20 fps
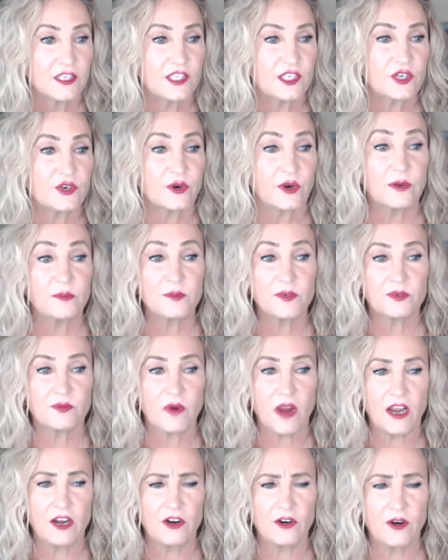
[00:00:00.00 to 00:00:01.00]
Script
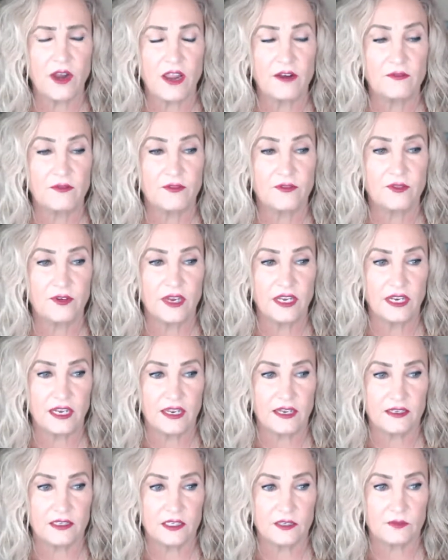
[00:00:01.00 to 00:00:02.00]
writer and
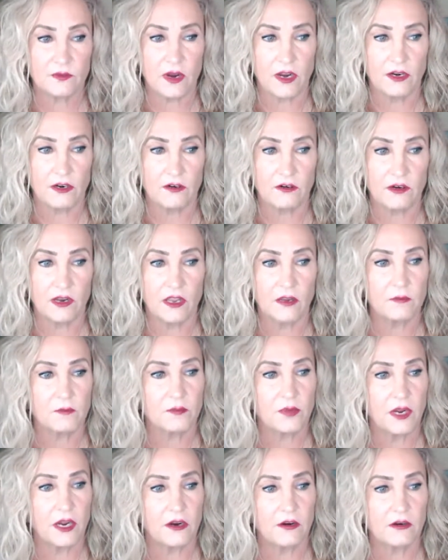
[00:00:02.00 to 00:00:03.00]
freelance writer and
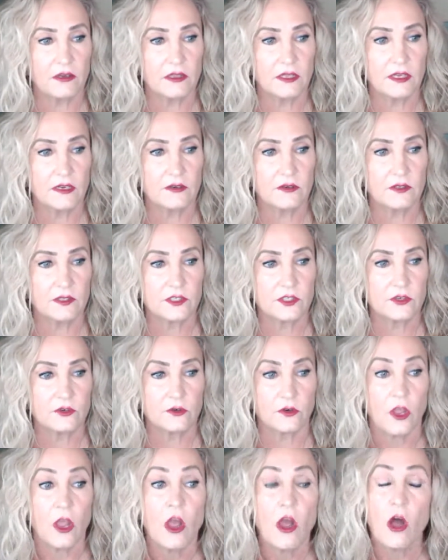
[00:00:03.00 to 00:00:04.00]
paralegal
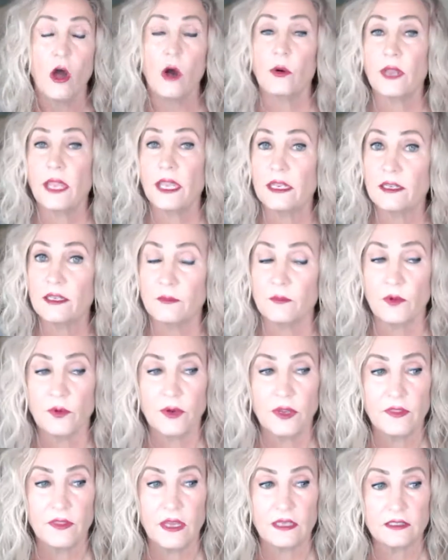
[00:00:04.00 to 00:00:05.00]
student. Okay, Lynn
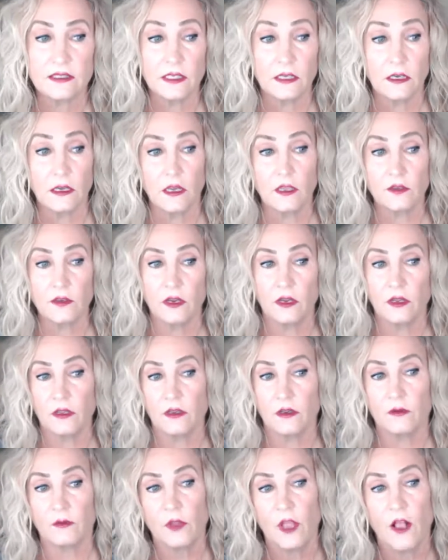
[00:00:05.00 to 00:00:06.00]
Marie, that's
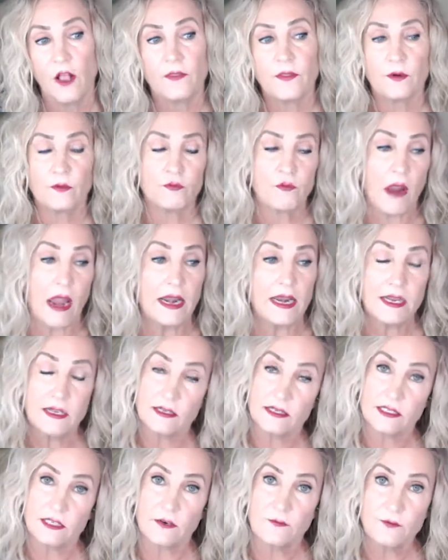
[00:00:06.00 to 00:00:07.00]
the writing
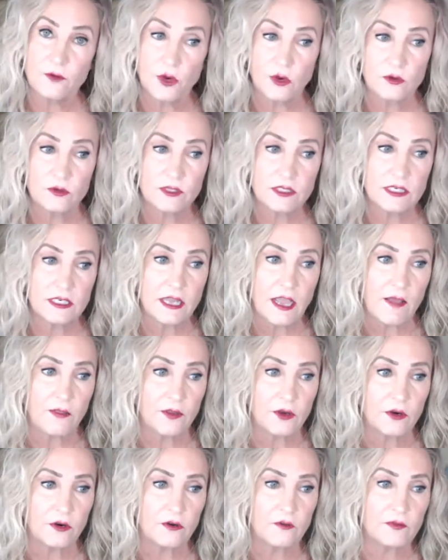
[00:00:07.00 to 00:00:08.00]
stuff goes
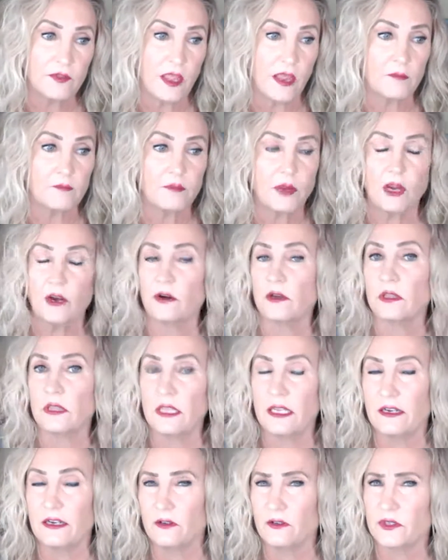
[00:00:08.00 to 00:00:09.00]
together. That
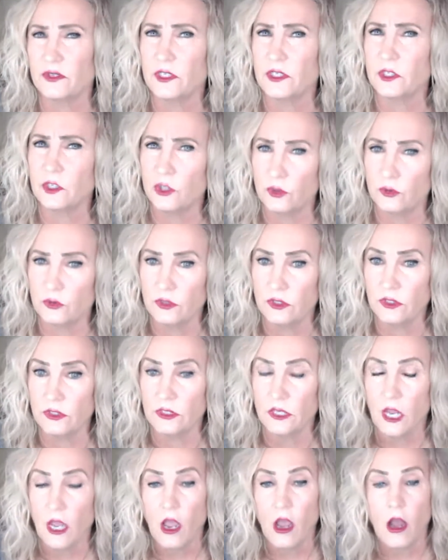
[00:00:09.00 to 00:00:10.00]
paralegal student,
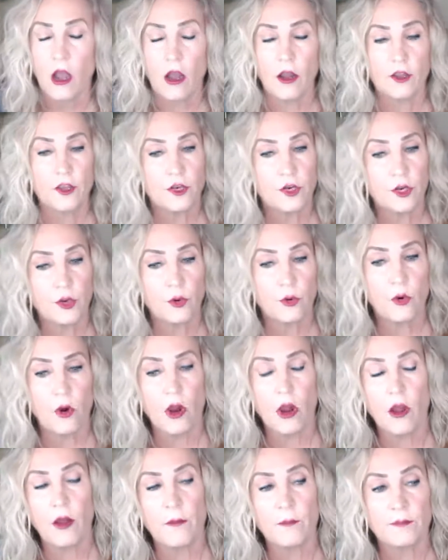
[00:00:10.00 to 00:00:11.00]
you know,
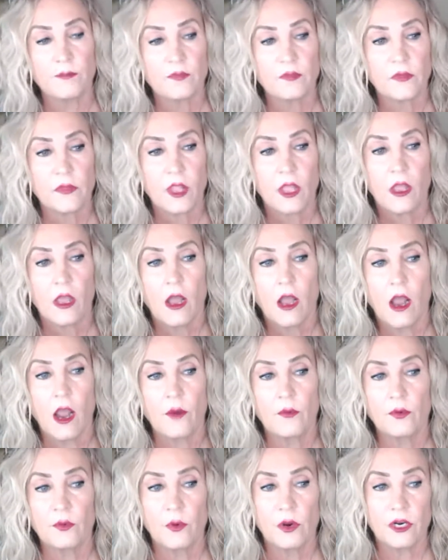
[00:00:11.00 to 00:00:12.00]
I
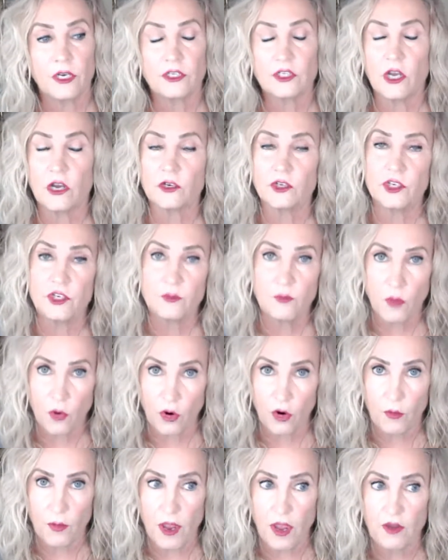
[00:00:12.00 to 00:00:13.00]
would want to talk to you
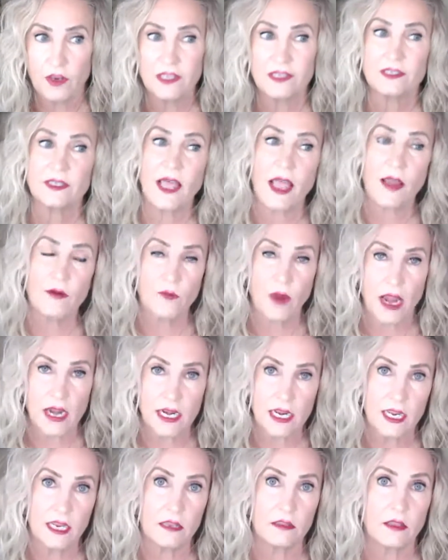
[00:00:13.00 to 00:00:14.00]
more about, is that
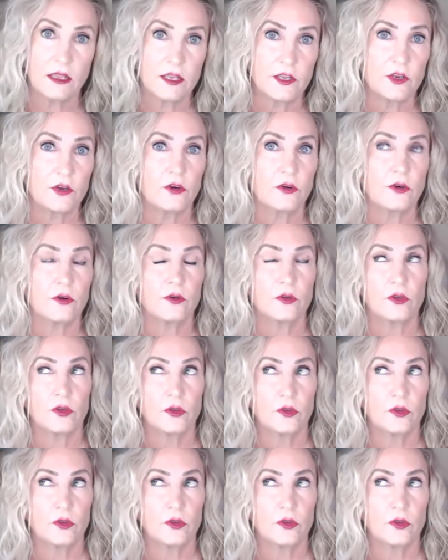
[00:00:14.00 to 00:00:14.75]
writing like your